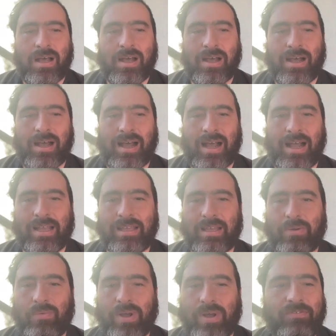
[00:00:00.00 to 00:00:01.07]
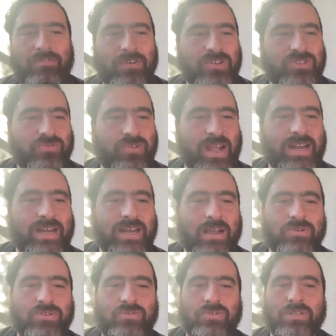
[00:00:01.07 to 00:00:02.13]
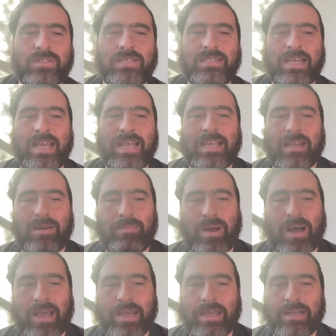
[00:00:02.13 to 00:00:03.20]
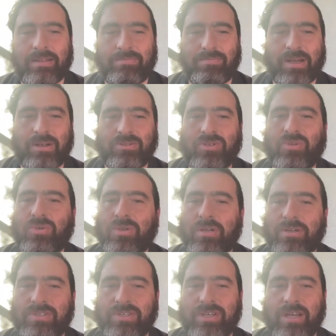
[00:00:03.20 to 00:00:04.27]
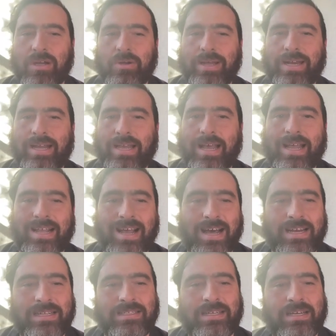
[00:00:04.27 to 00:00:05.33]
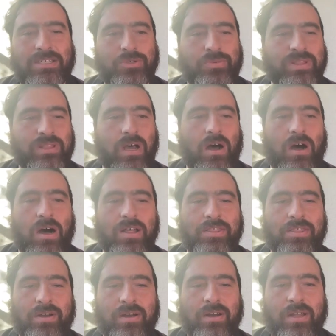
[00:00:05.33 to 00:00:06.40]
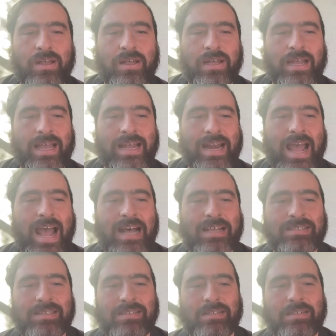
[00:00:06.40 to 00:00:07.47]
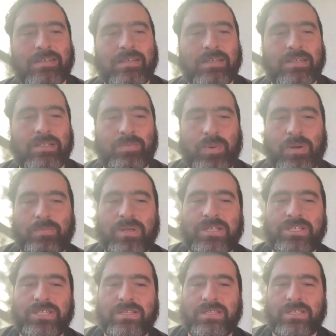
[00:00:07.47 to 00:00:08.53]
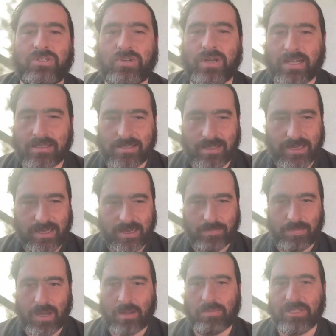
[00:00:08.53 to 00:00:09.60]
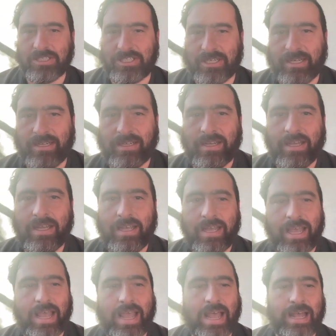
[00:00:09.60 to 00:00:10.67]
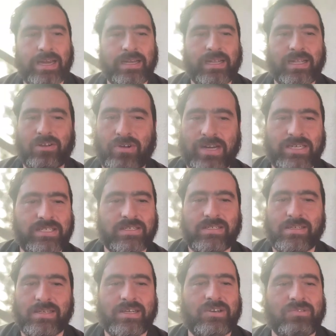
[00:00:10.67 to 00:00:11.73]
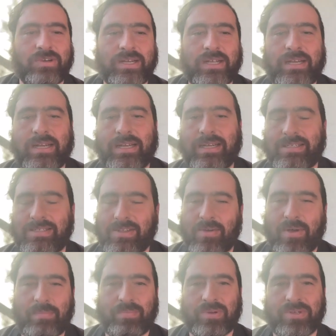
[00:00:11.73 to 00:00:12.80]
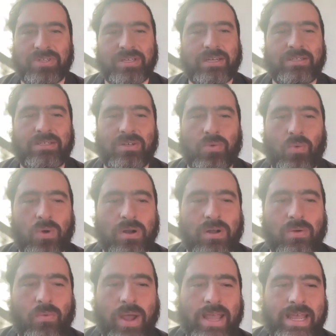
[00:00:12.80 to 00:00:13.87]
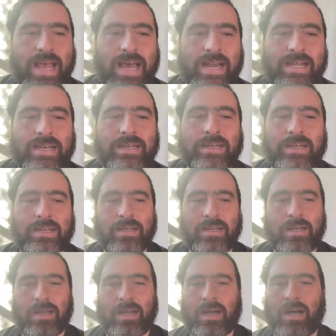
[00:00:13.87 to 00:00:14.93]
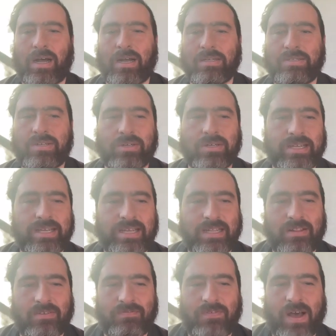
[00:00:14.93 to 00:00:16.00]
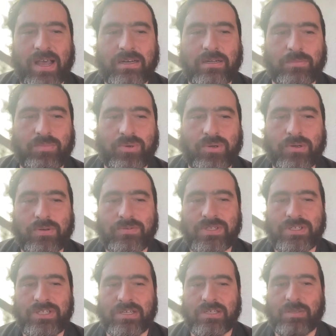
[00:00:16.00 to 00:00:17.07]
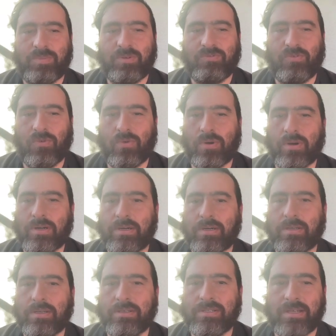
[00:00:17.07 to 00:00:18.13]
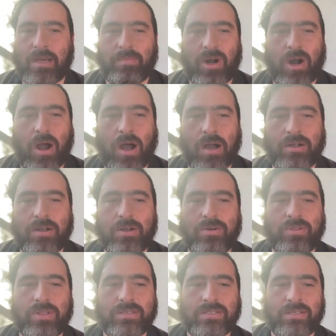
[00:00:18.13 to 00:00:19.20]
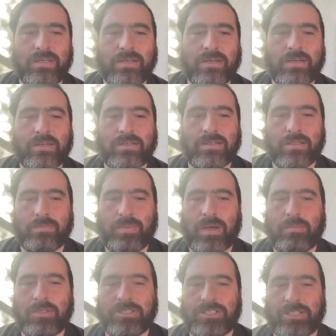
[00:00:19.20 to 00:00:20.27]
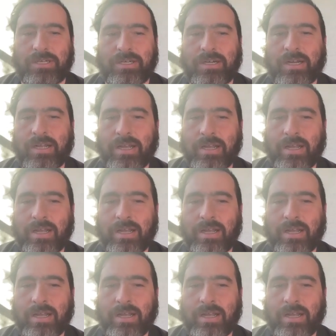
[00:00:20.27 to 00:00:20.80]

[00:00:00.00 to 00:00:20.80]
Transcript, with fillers: Uh, when I first read it, I was really taken by it about two years ago, and I, I got in touch with the author and asked his permission to translate and publish it. And graciously agreed. And so I proceeded to work away at it, uh, turning in the final proofs just before summer ango this year to the publisher.